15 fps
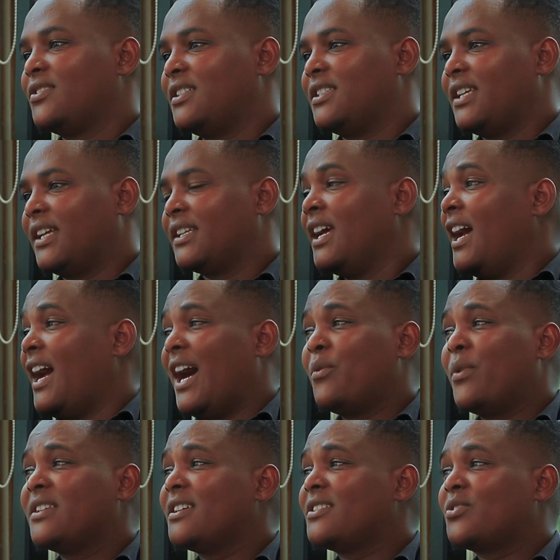Yeah, to detect.
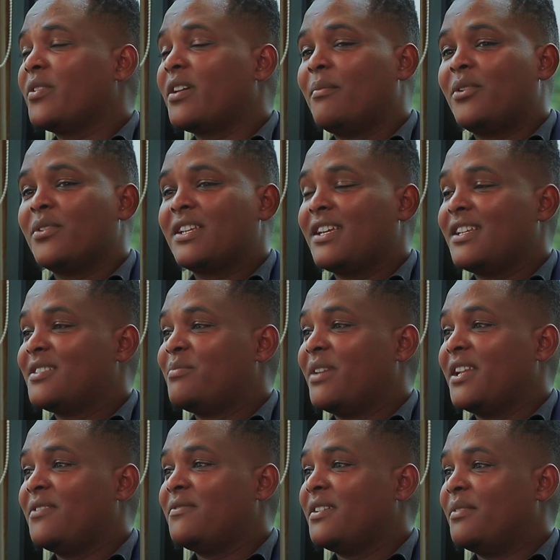And we're just talking about kids,
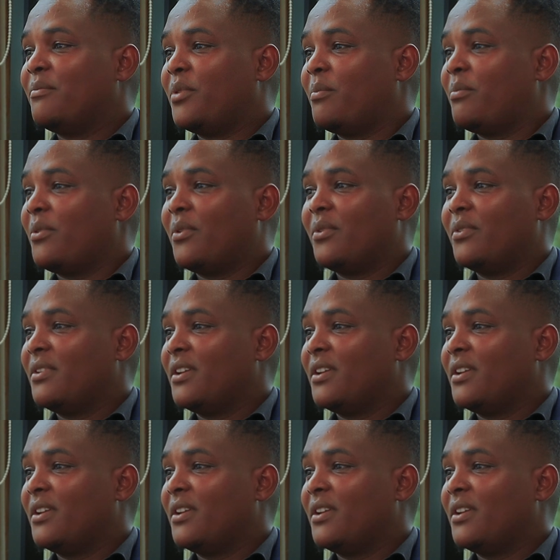but even people